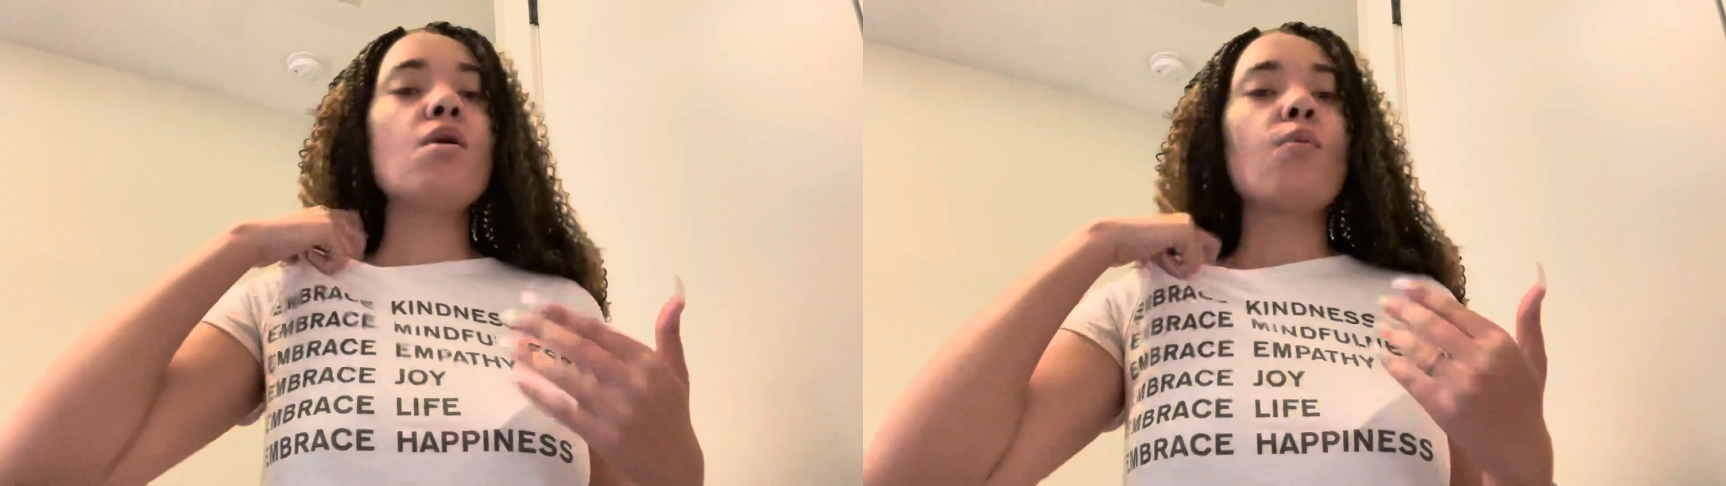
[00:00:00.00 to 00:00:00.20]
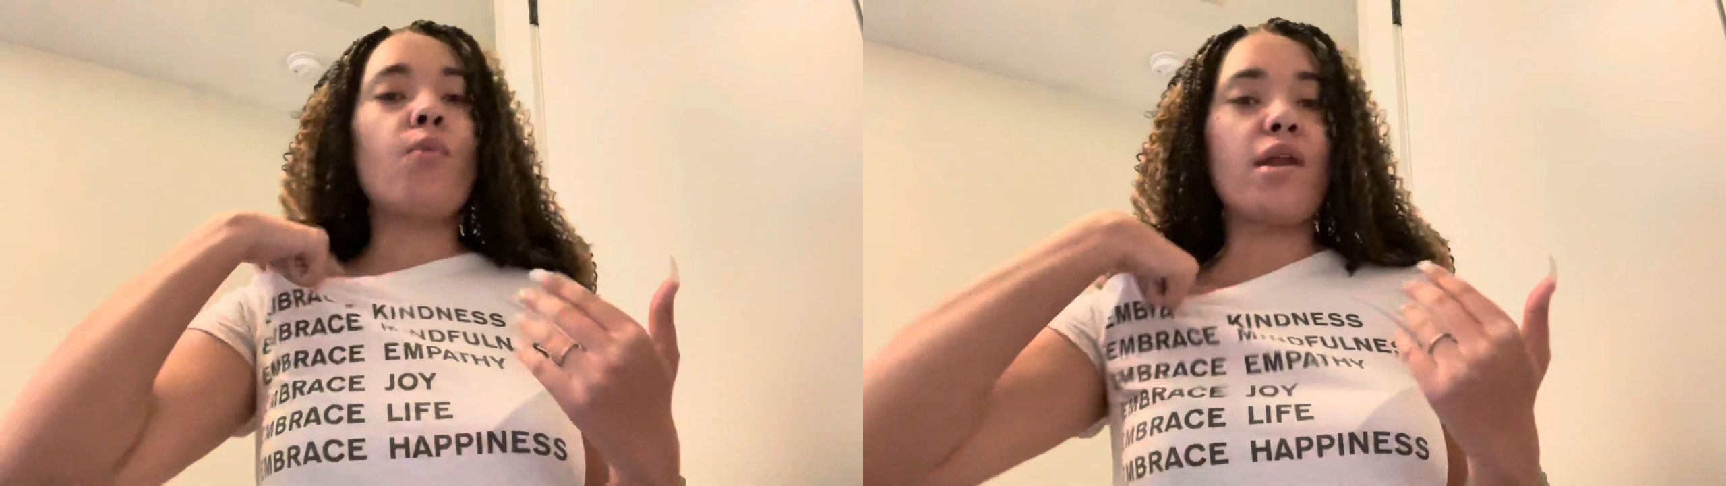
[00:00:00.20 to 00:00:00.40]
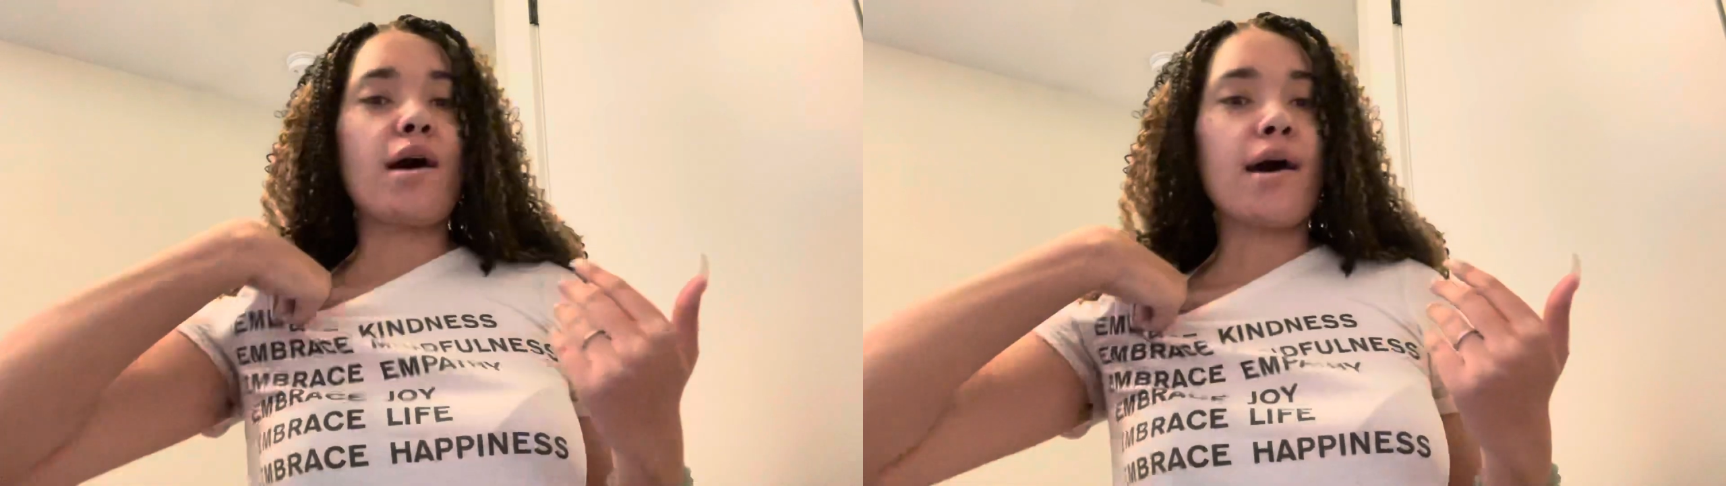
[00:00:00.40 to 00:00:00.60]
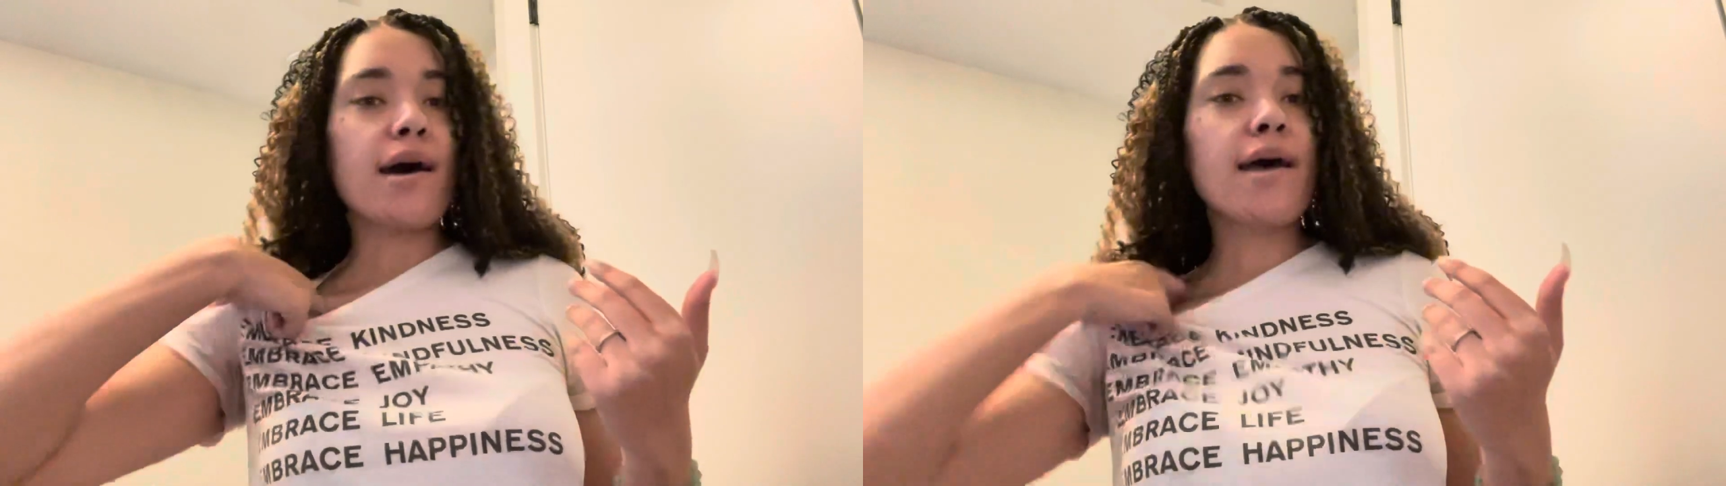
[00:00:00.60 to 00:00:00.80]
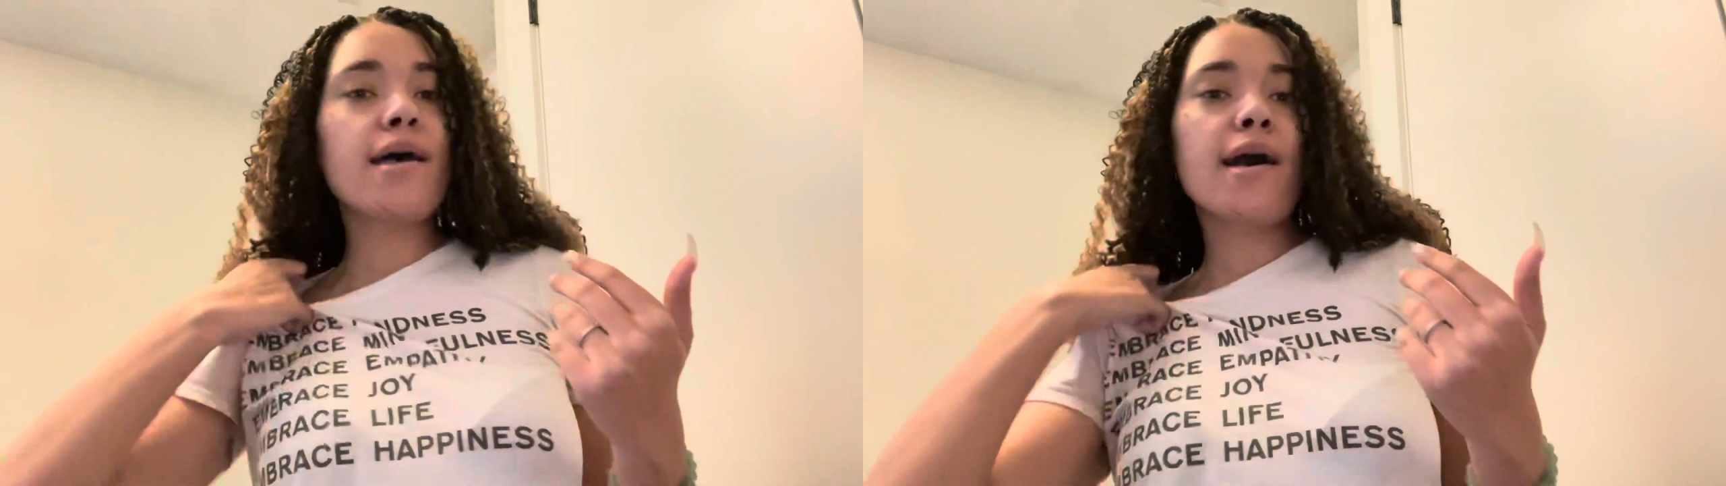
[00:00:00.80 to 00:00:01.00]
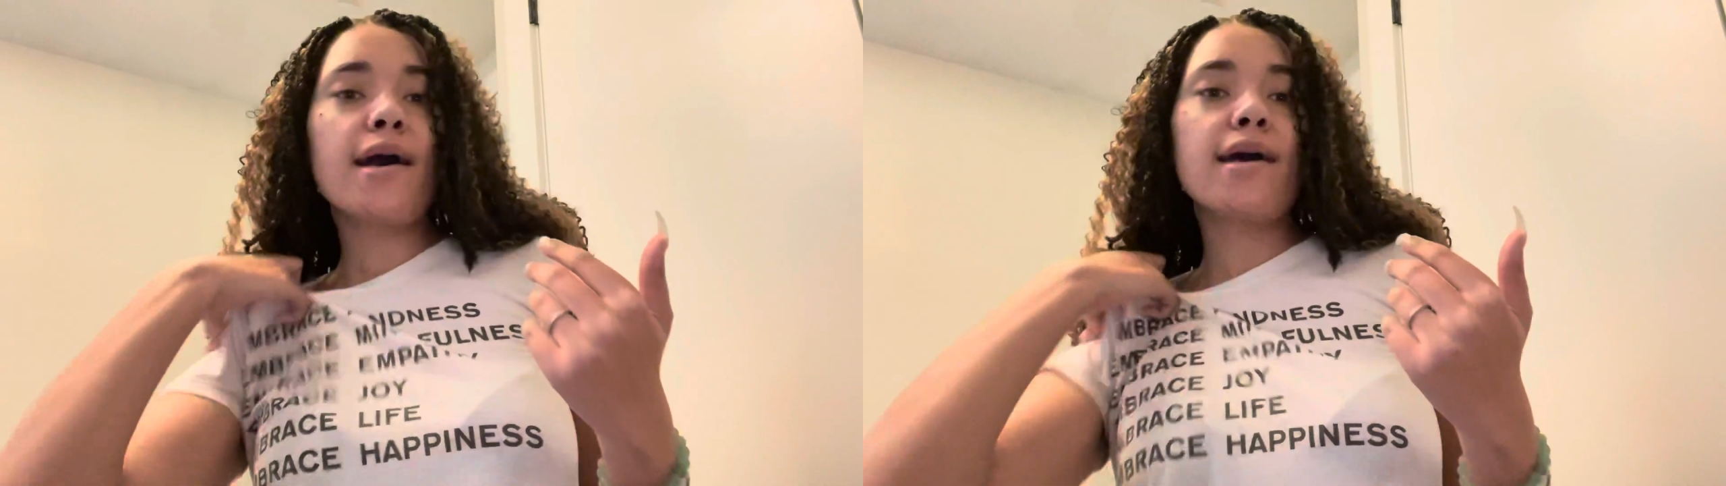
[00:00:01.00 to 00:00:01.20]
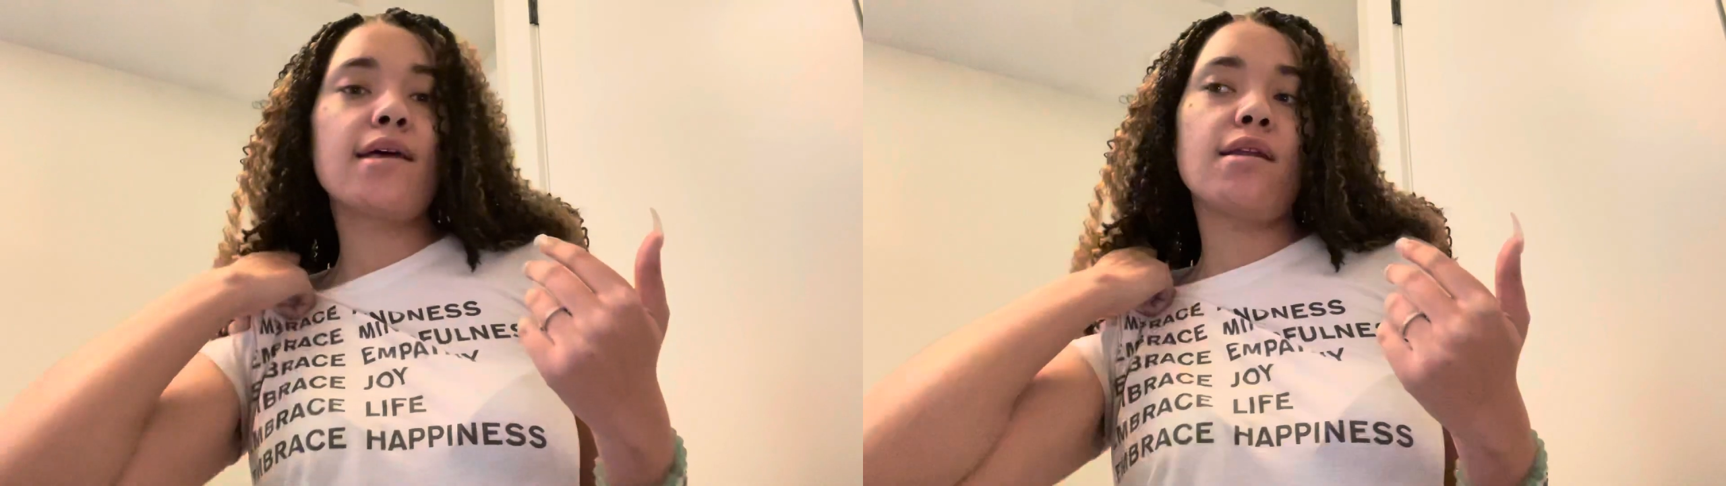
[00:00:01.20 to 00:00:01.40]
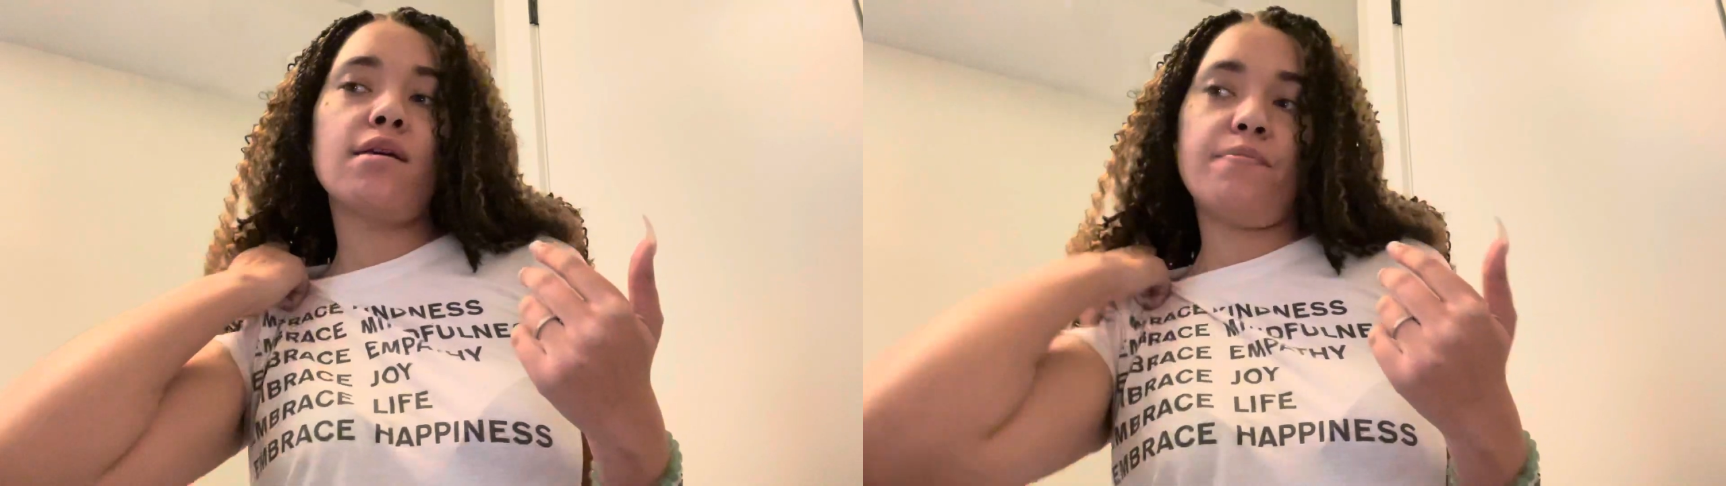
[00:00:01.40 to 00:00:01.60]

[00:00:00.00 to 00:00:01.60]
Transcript: when I had